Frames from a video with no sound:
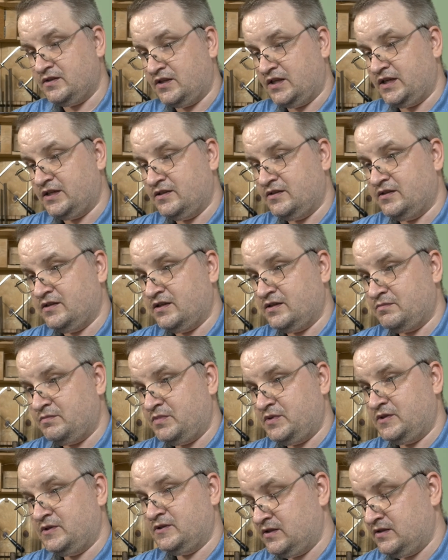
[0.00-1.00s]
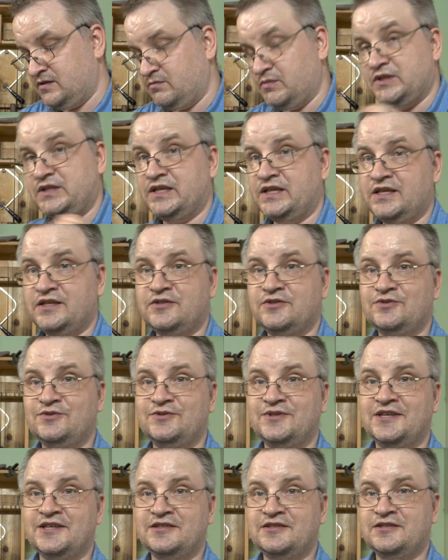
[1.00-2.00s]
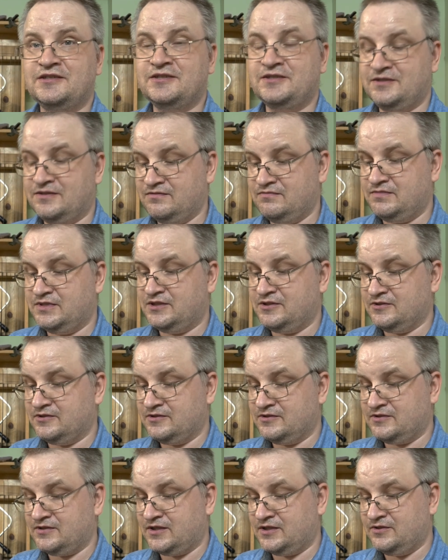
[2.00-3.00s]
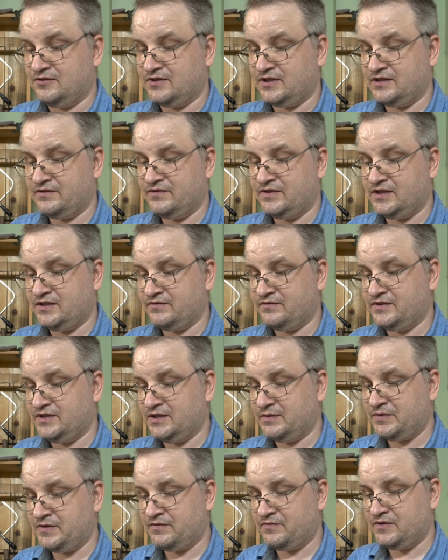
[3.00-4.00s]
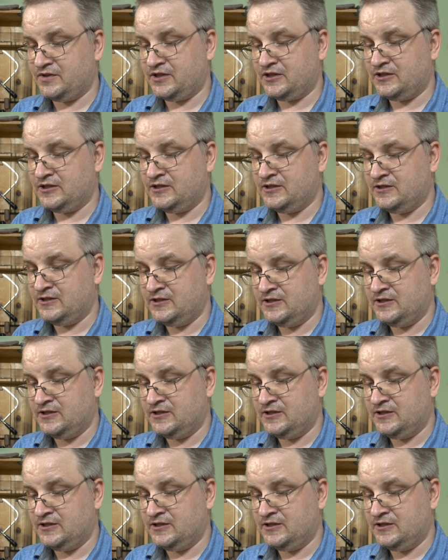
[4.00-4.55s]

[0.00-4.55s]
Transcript: tightened up, but I cannot do that because I don't have enough depth for that.